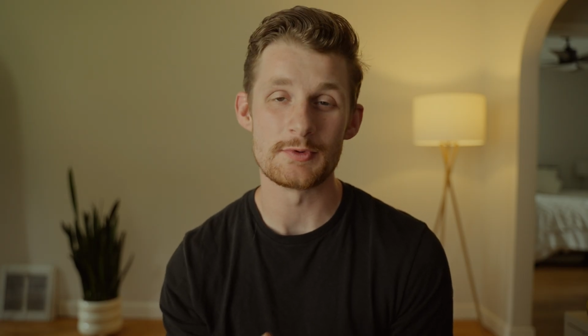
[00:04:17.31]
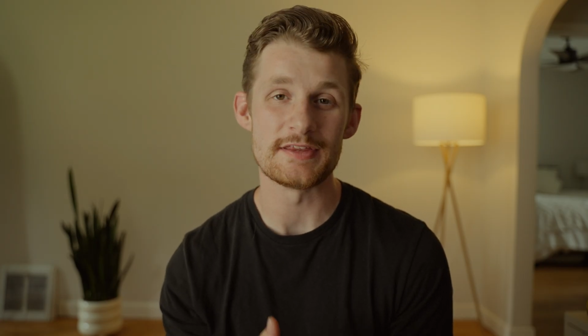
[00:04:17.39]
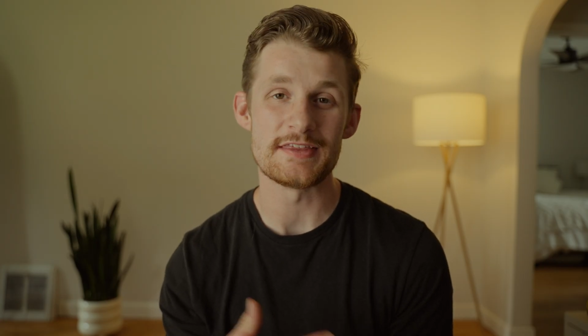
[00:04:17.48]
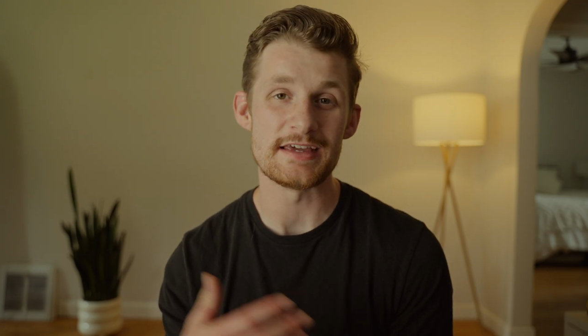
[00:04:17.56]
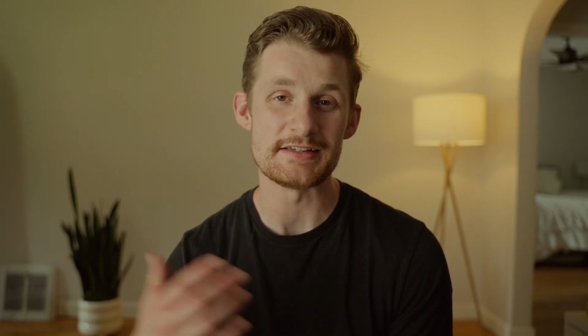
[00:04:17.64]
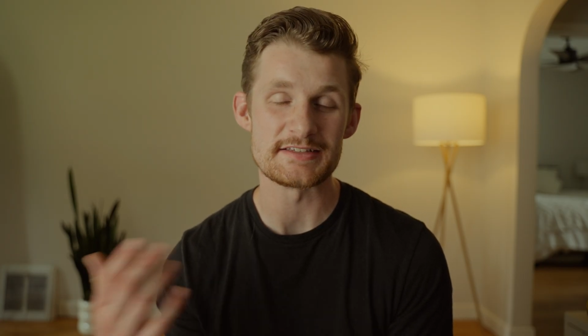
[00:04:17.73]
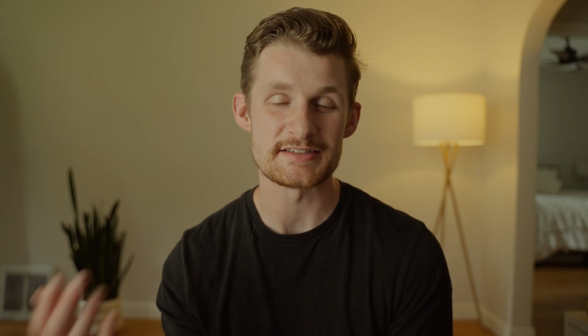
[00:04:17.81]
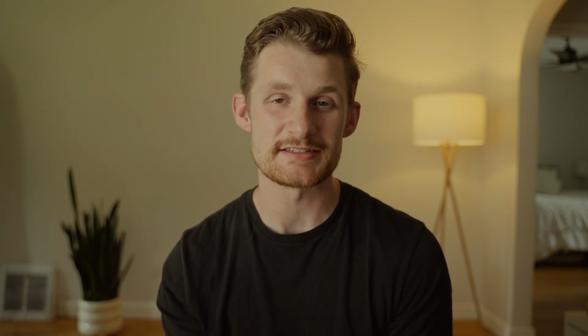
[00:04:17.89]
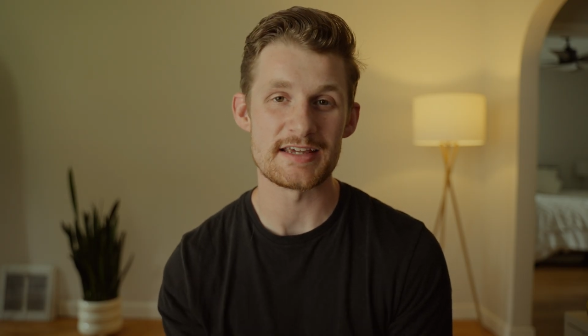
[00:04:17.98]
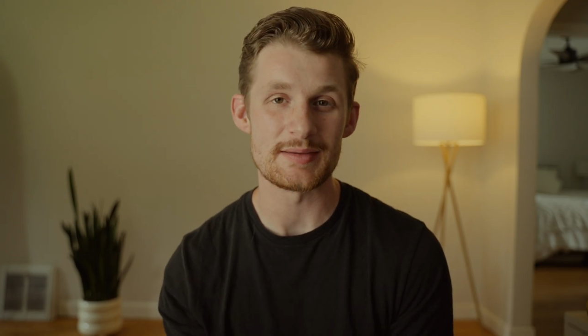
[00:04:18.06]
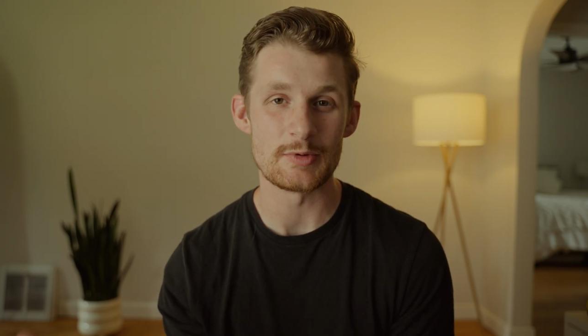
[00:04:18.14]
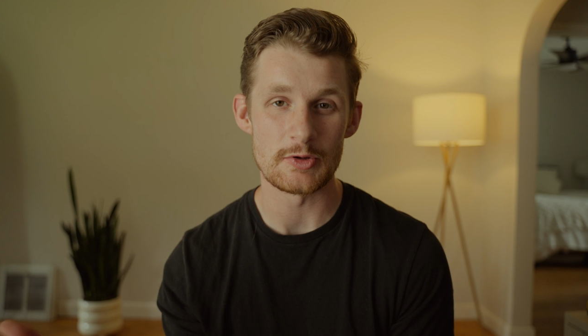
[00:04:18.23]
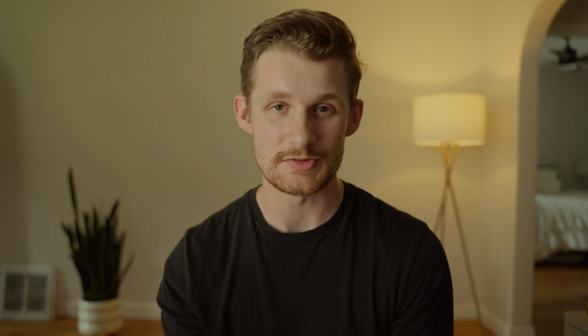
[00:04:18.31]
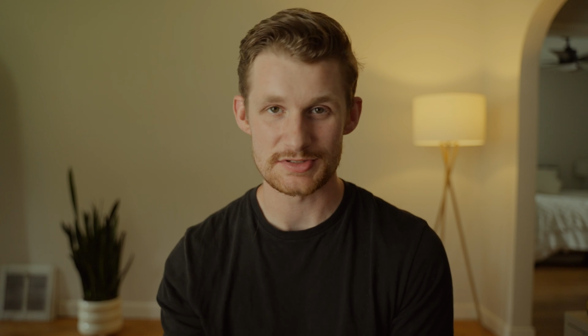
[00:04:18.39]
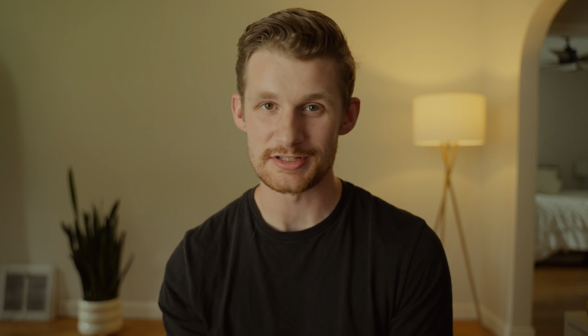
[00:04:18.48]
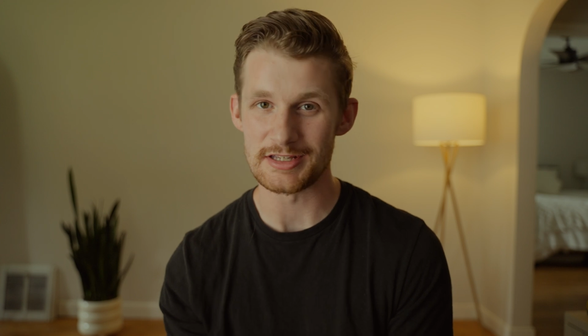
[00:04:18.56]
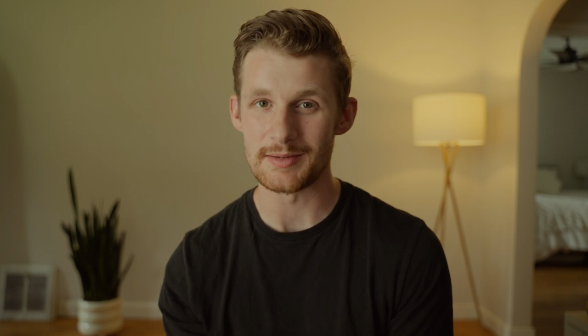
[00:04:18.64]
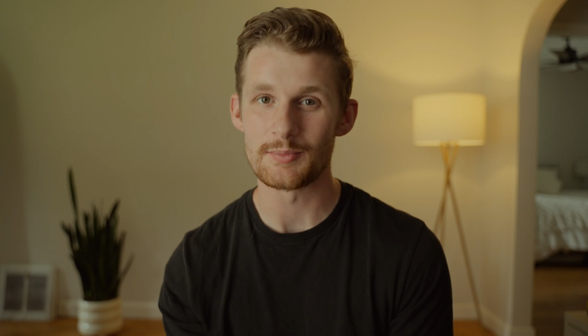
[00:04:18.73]
with a stable
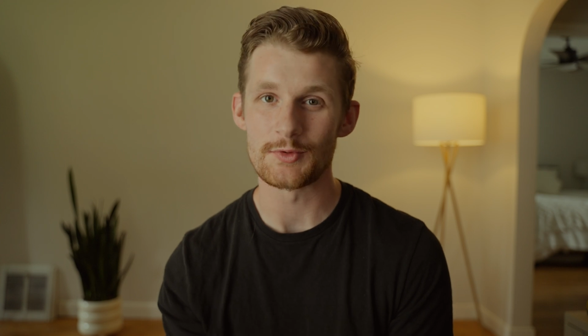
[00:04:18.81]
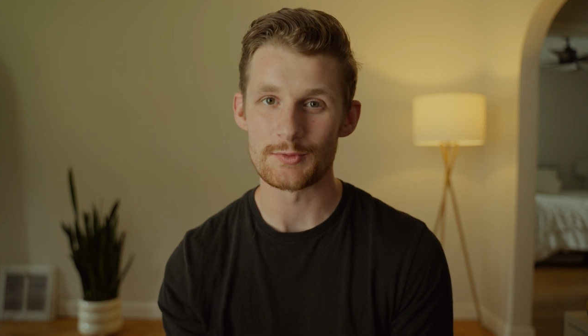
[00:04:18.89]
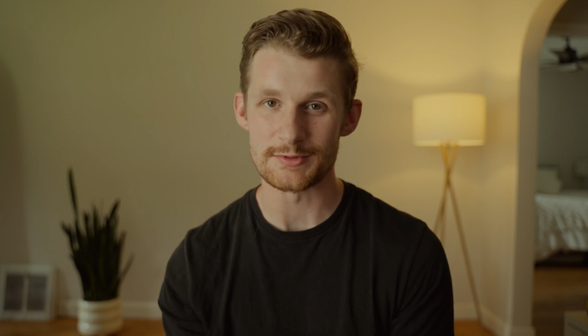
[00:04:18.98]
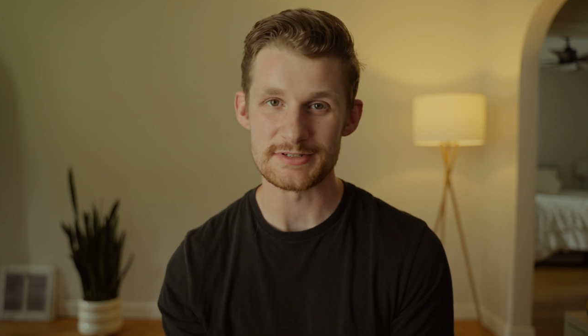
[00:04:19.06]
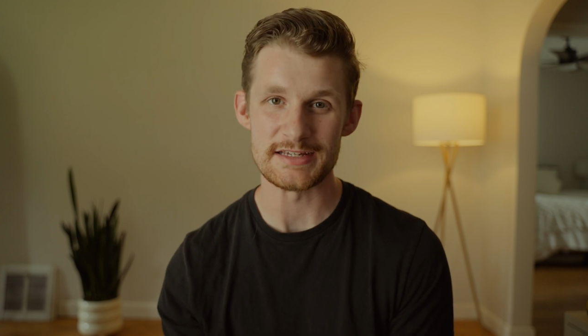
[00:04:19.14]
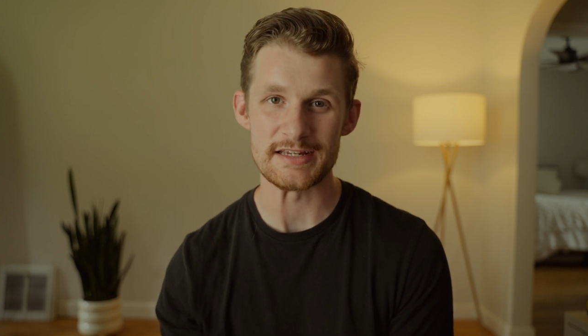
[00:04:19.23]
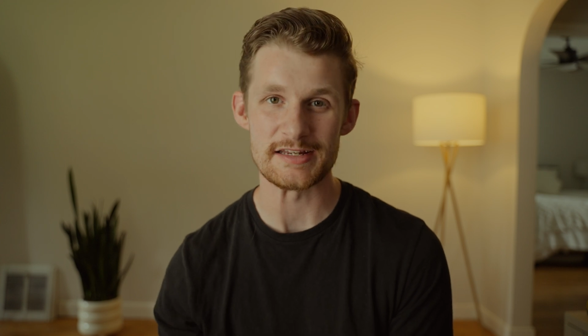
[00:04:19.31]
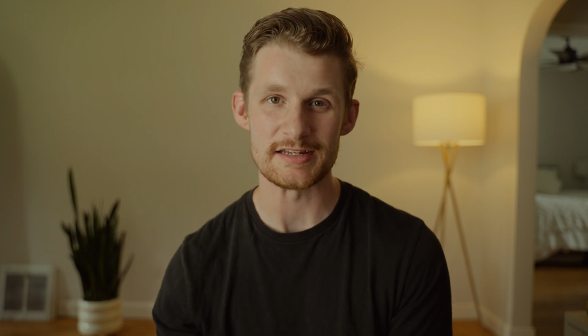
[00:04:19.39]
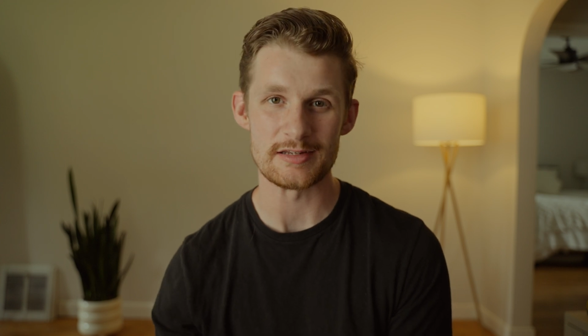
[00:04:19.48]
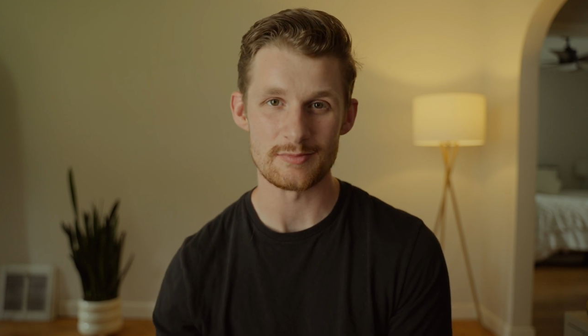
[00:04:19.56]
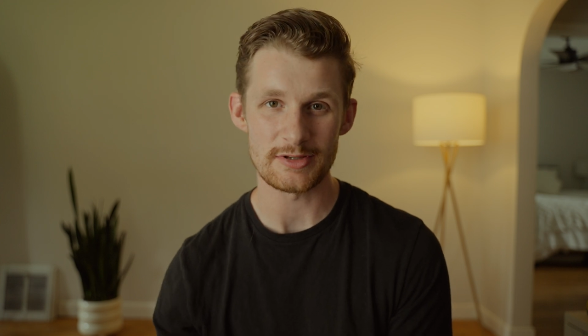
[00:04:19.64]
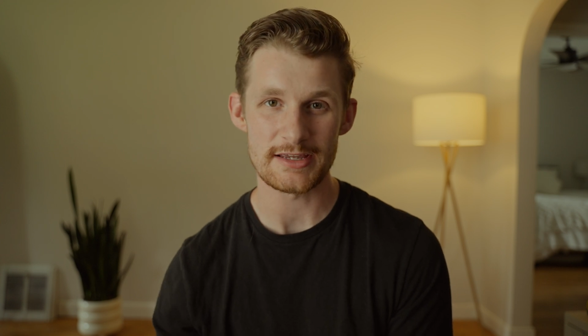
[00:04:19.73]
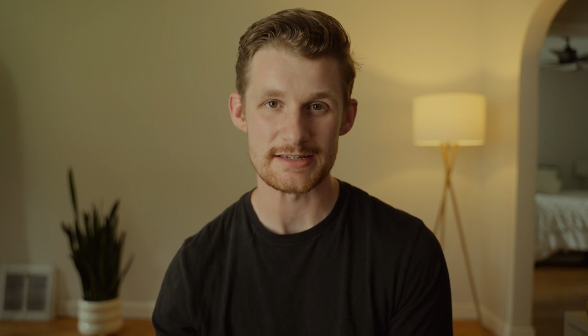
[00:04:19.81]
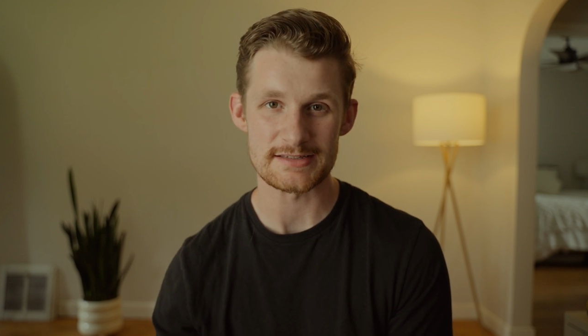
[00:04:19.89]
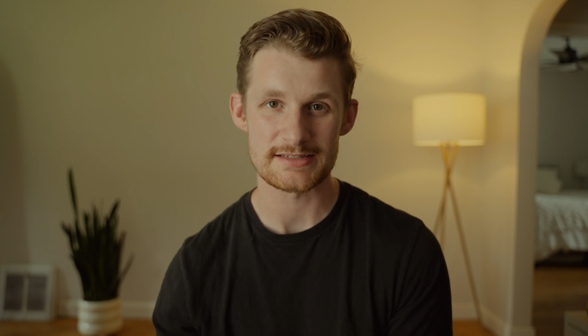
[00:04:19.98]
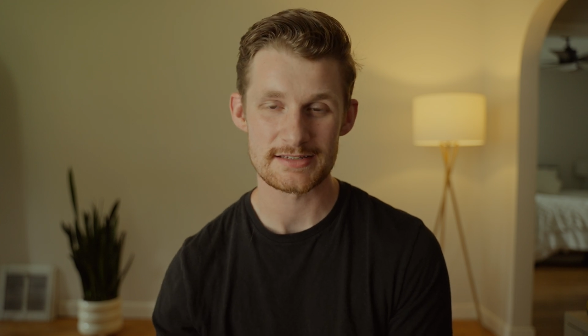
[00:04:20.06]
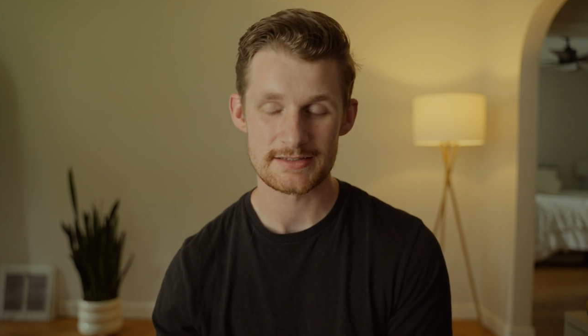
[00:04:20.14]
sleep routine in place.